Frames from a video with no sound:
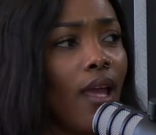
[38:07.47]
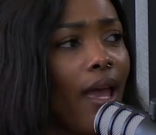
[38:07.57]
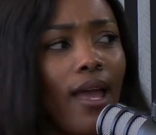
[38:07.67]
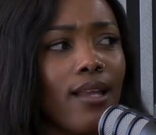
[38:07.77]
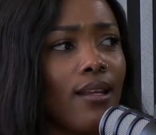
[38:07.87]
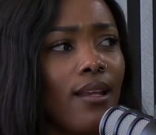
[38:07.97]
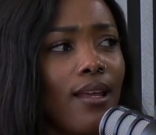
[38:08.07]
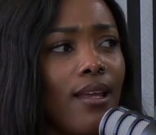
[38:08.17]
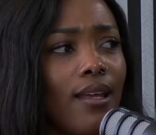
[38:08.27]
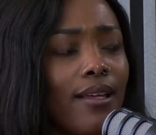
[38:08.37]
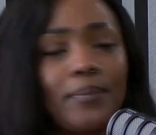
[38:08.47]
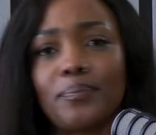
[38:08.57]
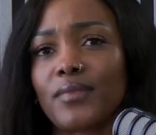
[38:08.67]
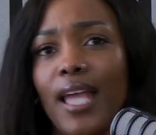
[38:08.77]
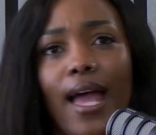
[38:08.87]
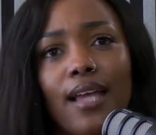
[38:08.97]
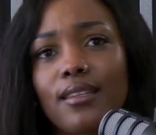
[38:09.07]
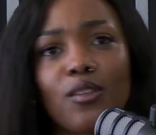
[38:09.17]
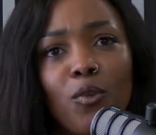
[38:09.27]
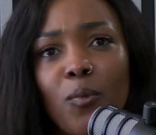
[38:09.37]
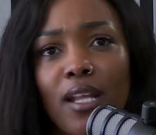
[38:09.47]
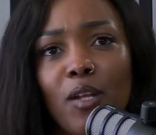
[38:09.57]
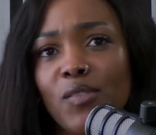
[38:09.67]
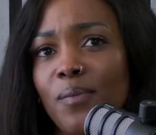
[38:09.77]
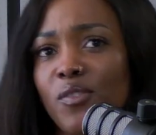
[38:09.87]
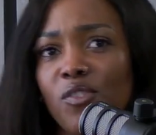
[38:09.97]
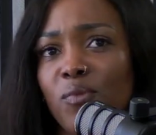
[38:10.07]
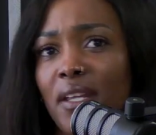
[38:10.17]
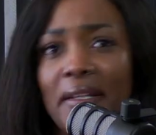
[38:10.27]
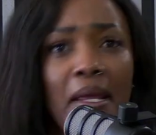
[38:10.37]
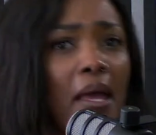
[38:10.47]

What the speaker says: and the only one I know is Ambitious Record.